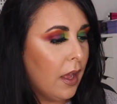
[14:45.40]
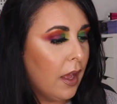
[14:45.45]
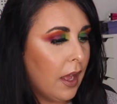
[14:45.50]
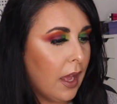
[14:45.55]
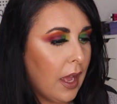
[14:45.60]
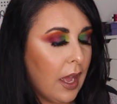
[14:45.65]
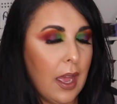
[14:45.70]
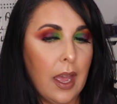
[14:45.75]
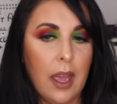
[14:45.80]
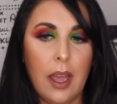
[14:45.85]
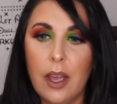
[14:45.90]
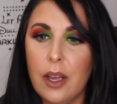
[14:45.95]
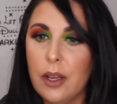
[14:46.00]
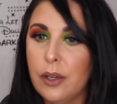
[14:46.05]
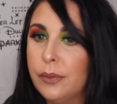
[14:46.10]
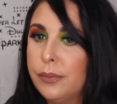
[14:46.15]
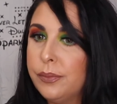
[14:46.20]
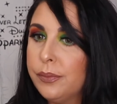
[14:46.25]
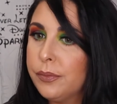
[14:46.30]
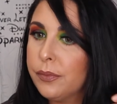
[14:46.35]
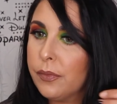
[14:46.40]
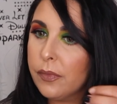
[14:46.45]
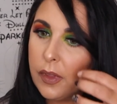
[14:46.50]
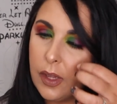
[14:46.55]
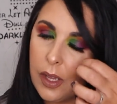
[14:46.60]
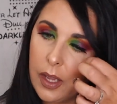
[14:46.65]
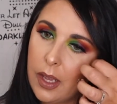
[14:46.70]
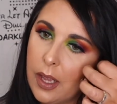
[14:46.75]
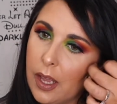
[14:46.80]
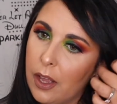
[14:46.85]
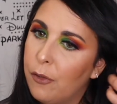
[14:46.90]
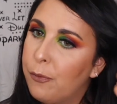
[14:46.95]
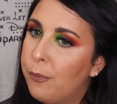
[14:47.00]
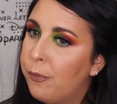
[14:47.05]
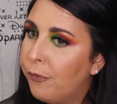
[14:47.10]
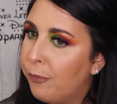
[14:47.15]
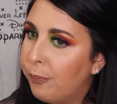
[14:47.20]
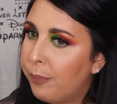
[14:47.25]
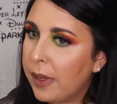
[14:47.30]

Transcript: I've